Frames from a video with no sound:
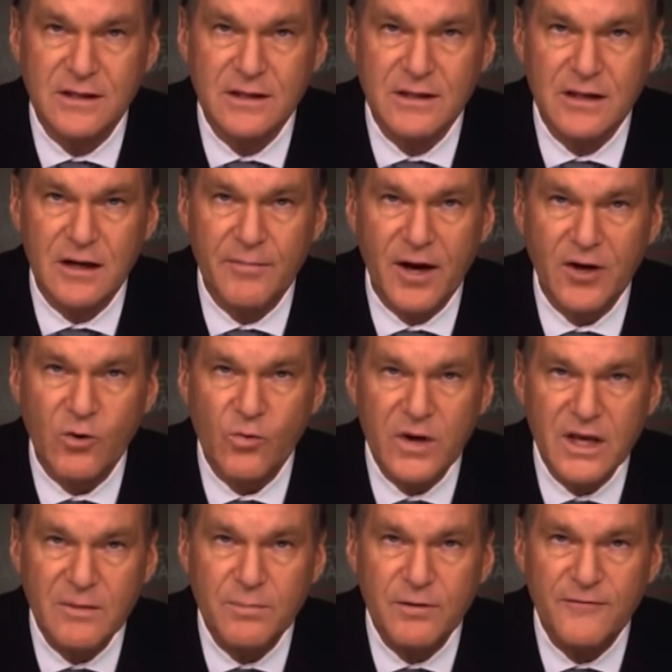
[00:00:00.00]
About a
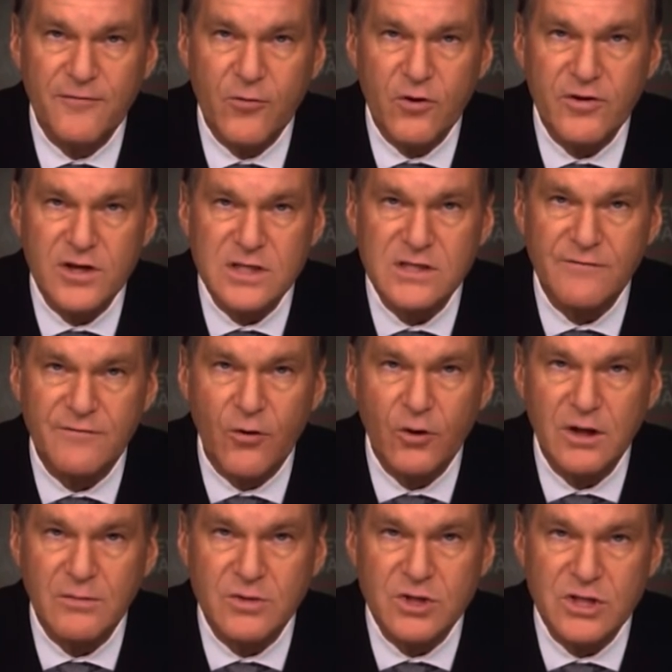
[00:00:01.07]
week before this
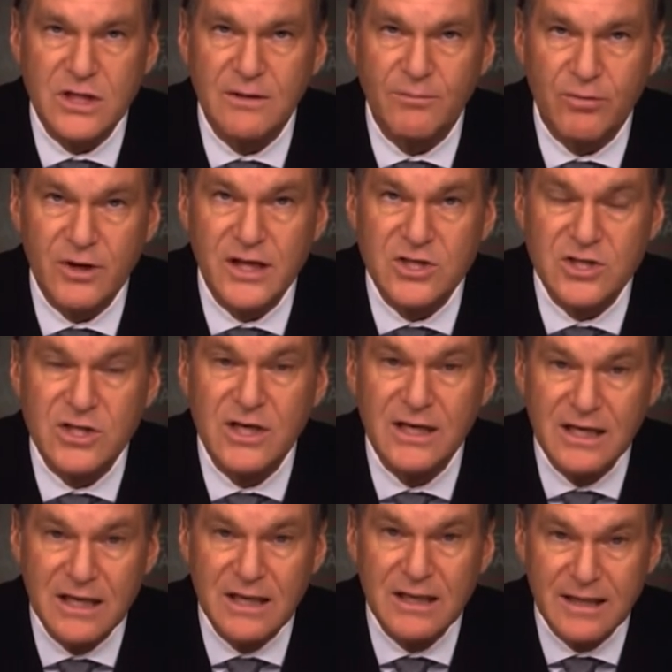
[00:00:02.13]
voting machine breach,
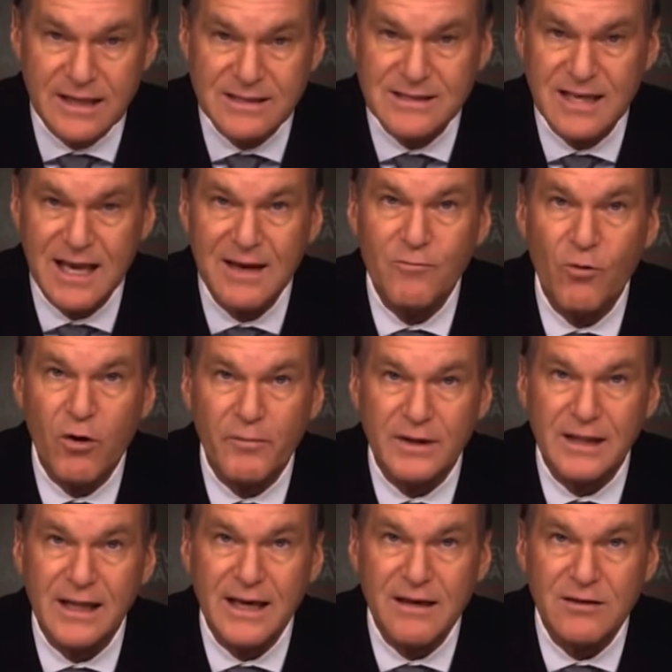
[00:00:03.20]
that same woman,
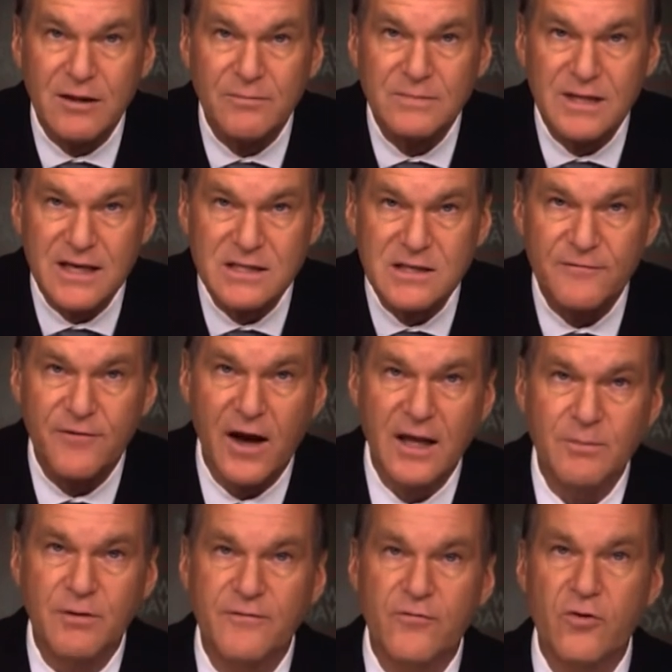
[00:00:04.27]
Latham, testified
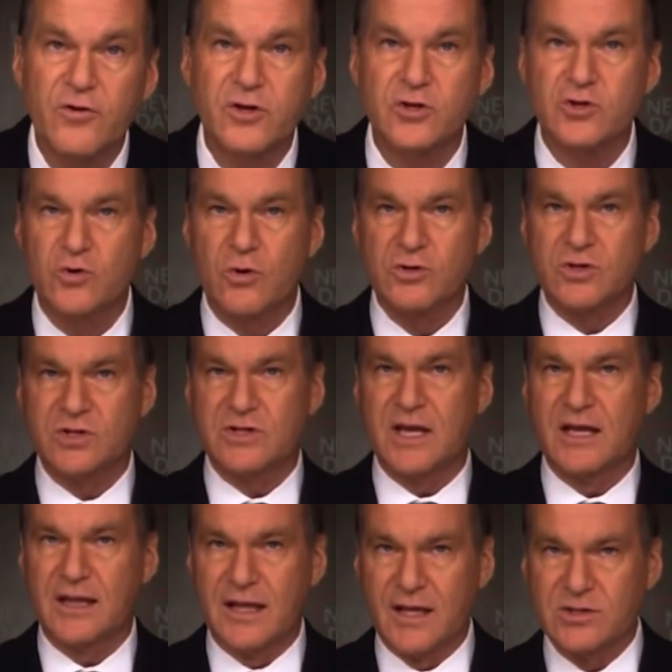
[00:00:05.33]
before the Georgia
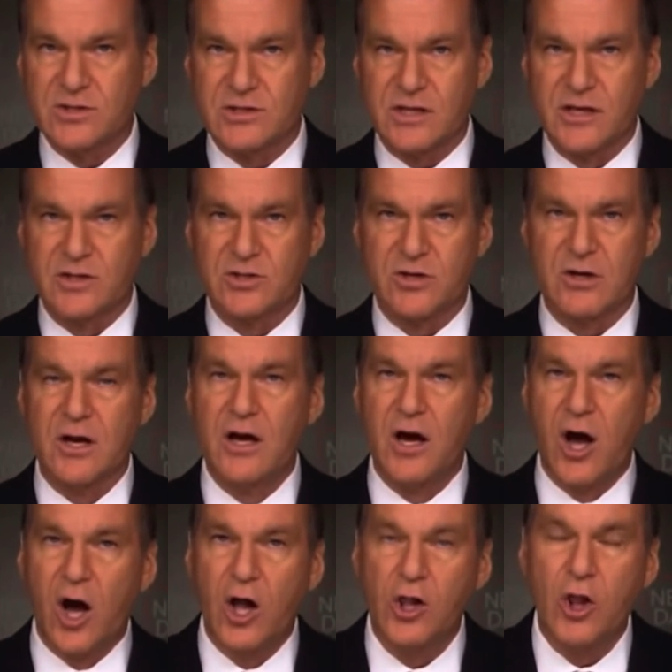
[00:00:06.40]
state legislature,
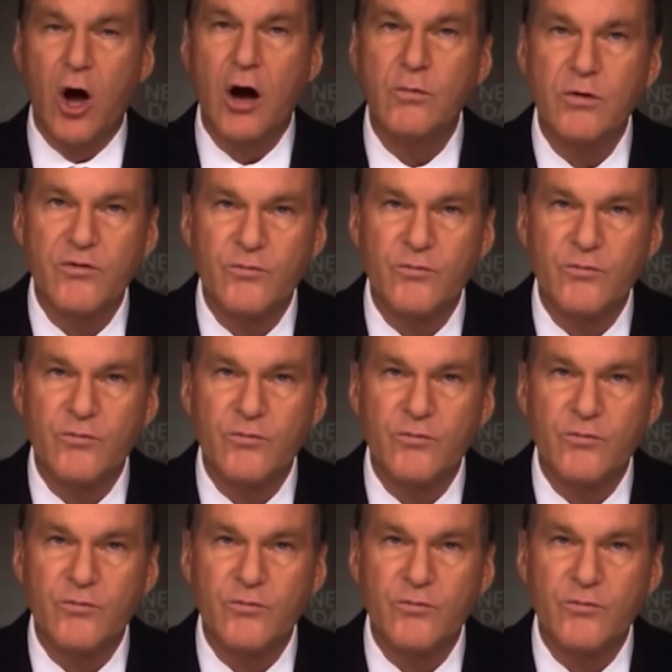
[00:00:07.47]
along with